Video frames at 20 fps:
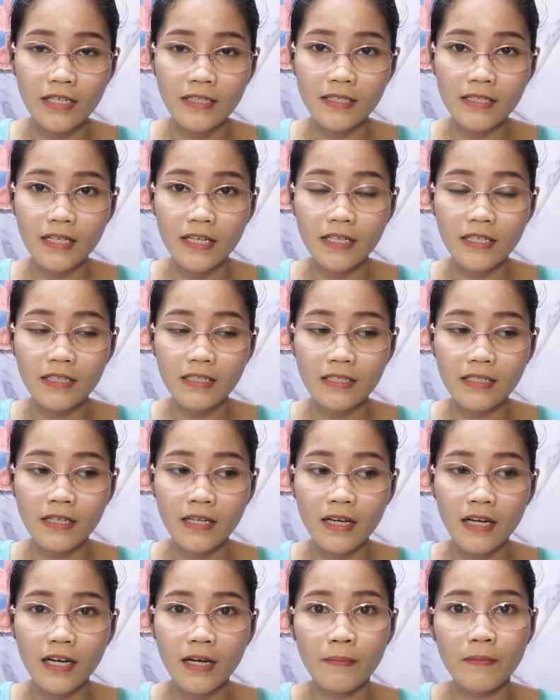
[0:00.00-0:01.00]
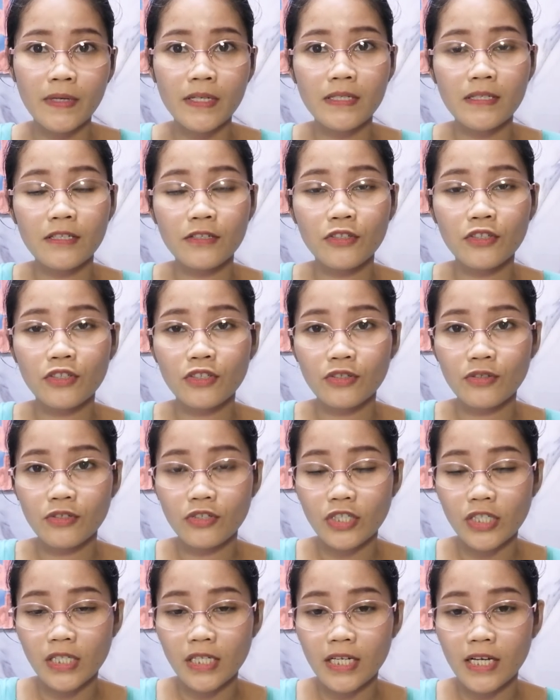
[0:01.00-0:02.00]
I sent a message to
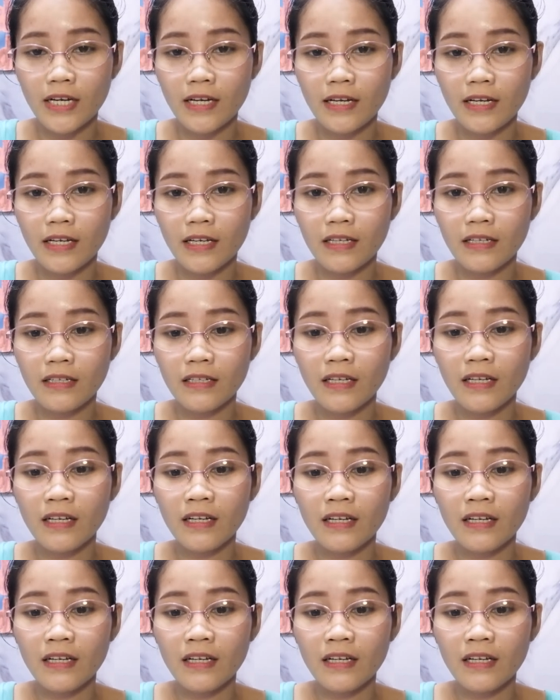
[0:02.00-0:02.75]
Jeana, and